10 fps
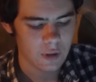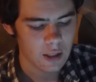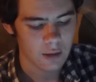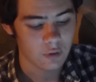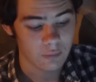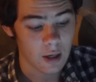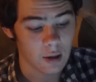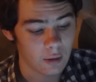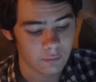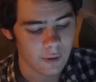Neger was met
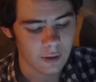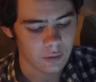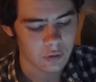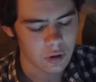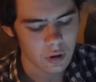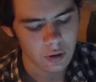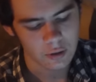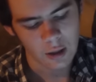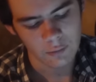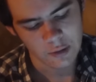gran fettle on shore,
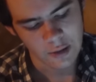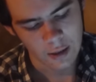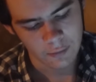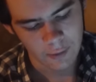yan of us danny